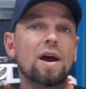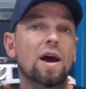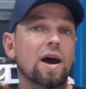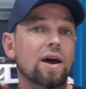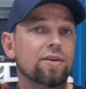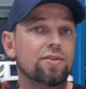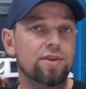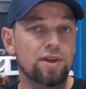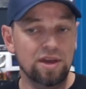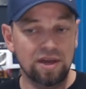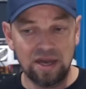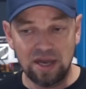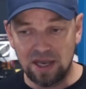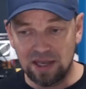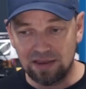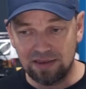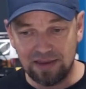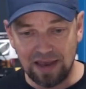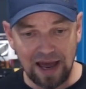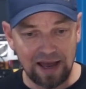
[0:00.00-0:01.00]
I think
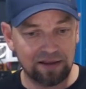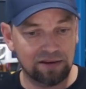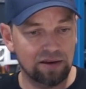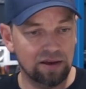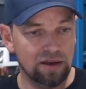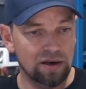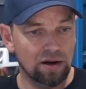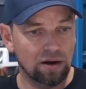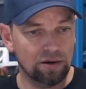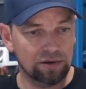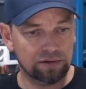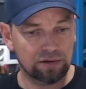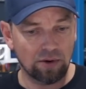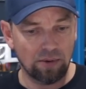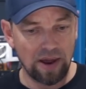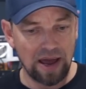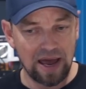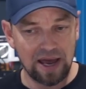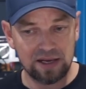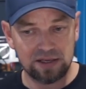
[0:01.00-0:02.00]
in that it also
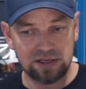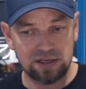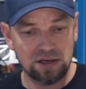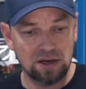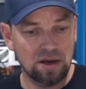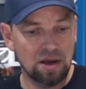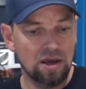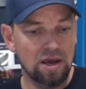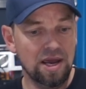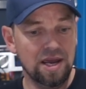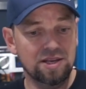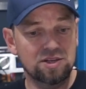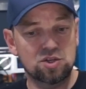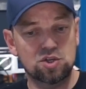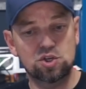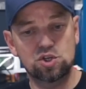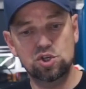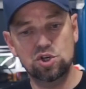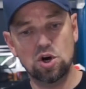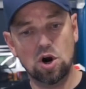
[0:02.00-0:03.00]
has its
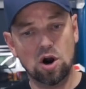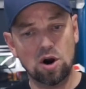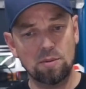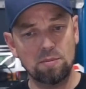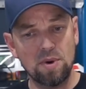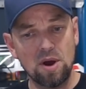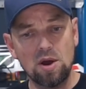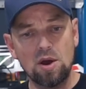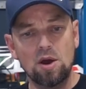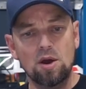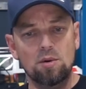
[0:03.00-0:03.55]
charm,